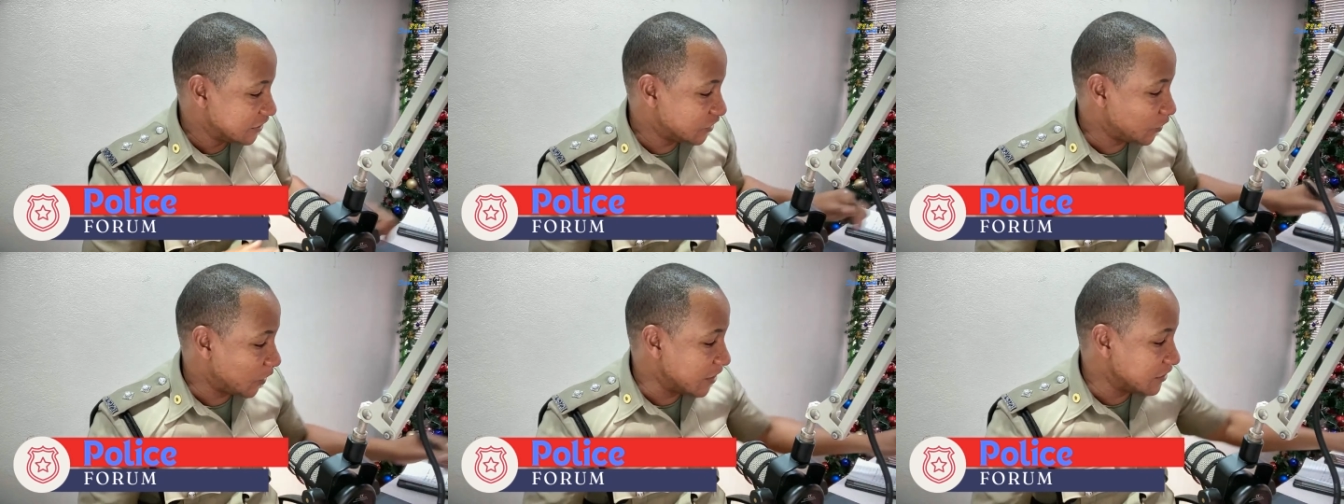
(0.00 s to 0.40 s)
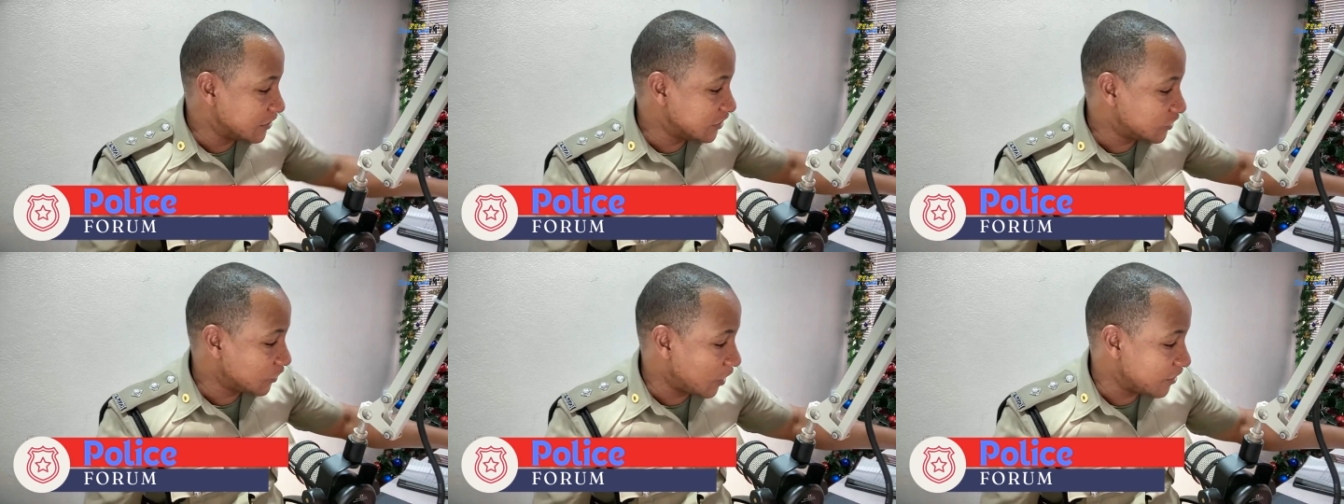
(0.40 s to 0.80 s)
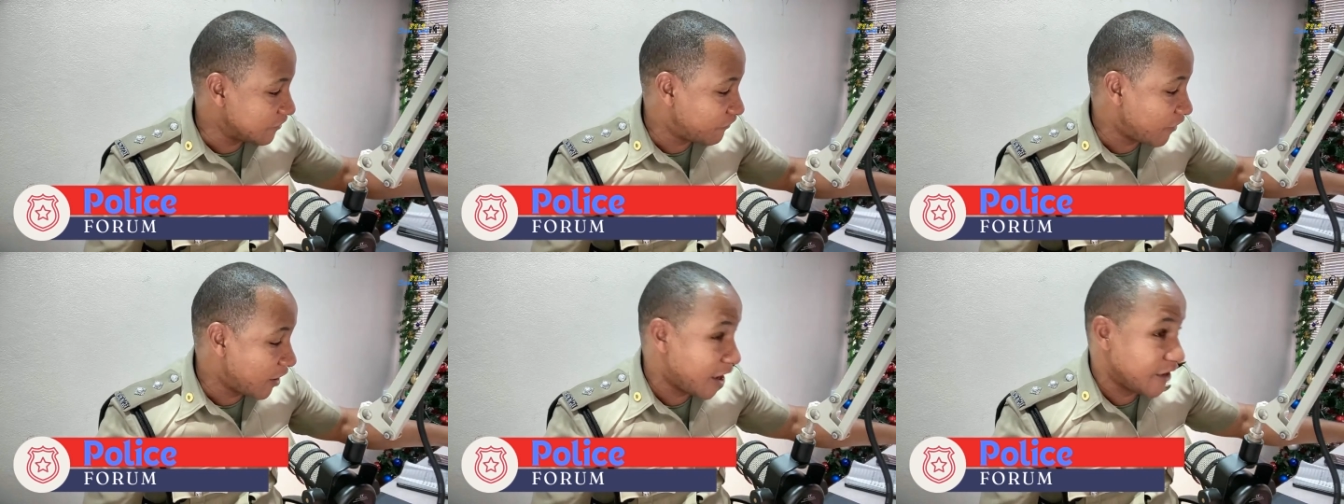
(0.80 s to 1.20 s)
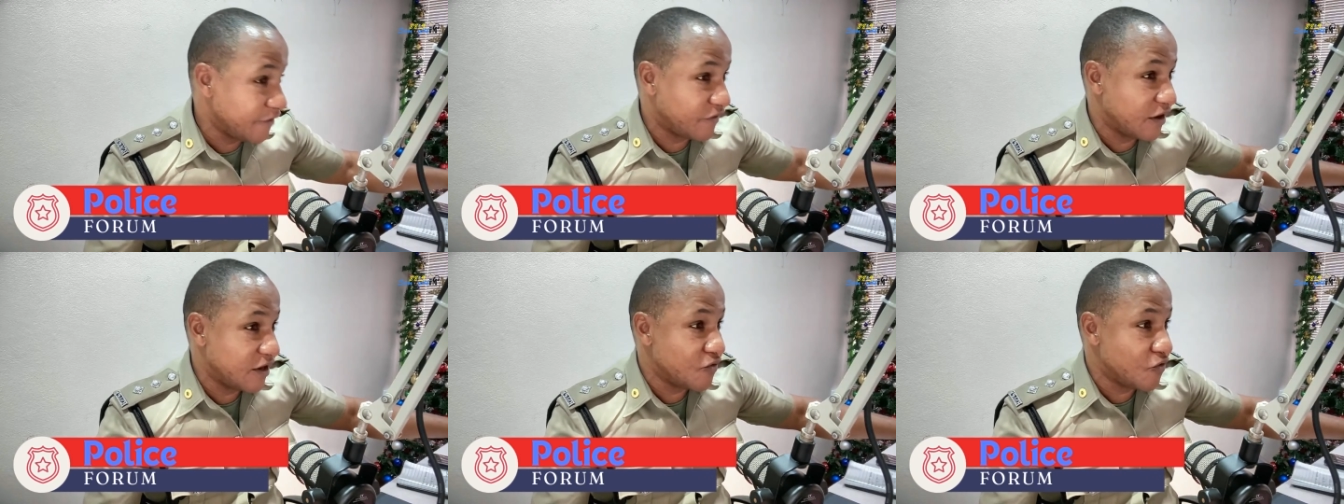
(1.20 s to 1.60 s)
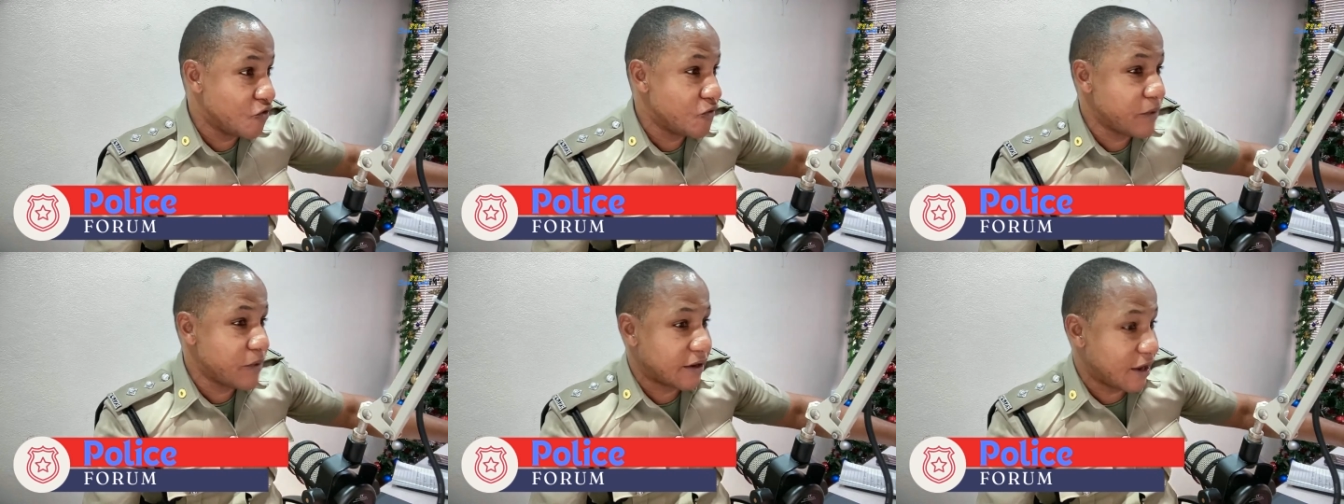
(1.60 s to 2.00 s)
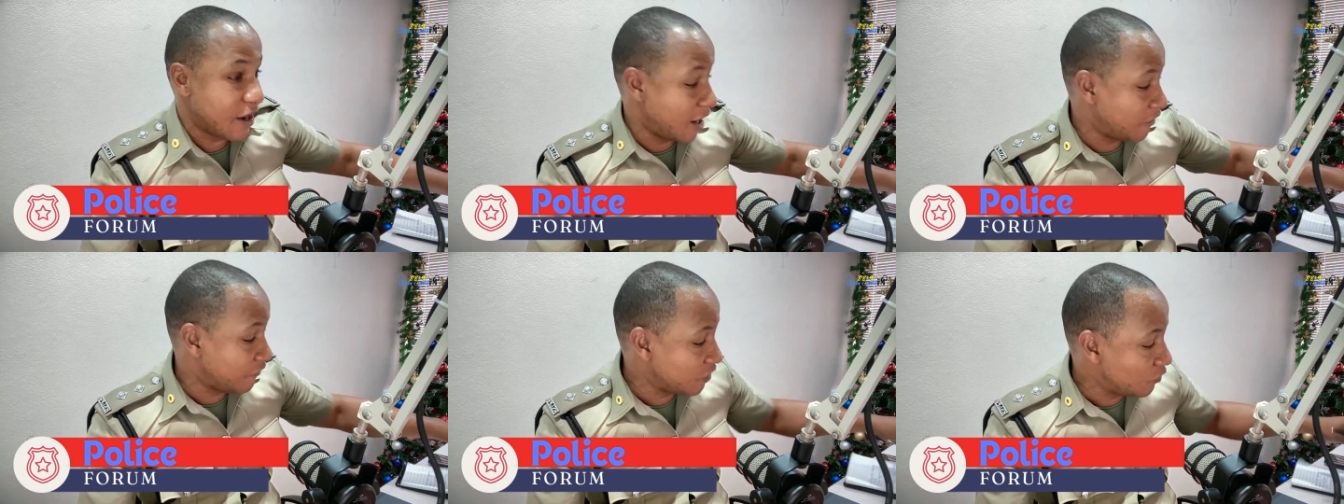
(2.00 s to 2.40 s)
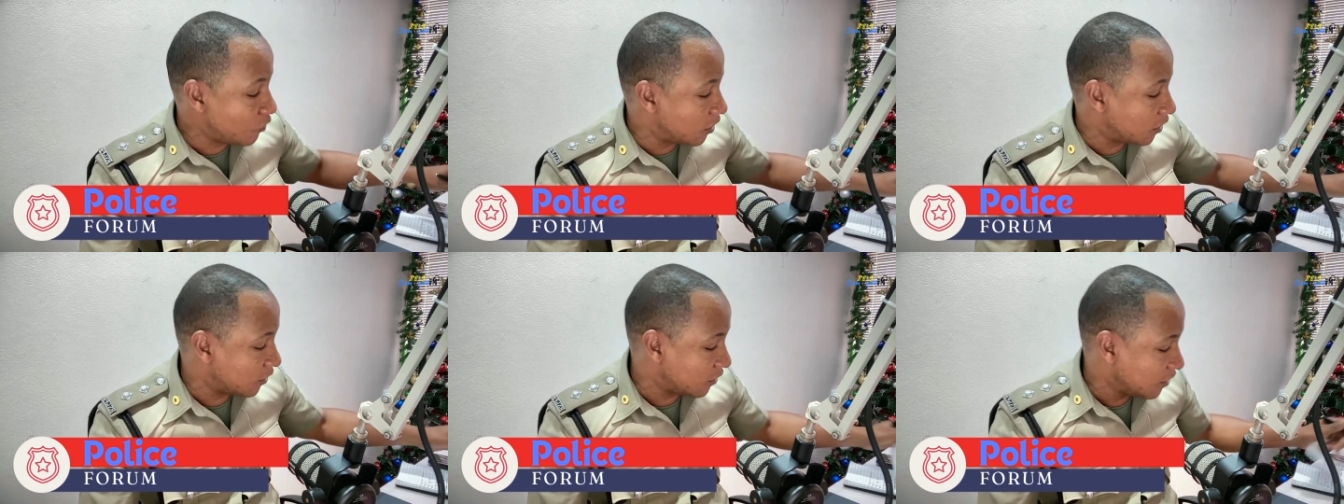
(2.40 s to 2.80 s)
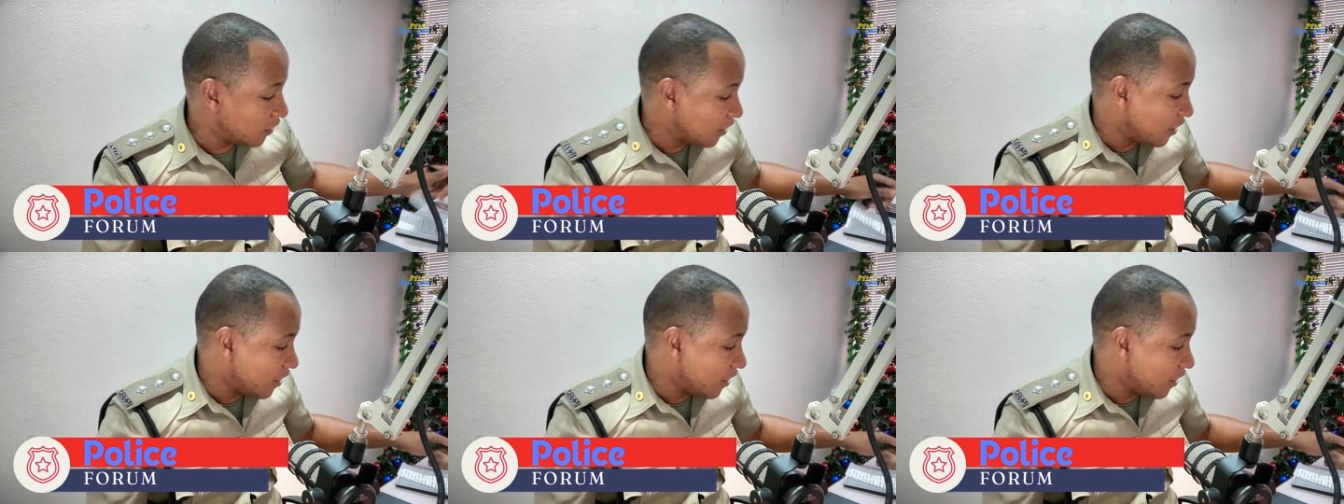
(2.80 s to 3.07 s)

2025 and hope that everyone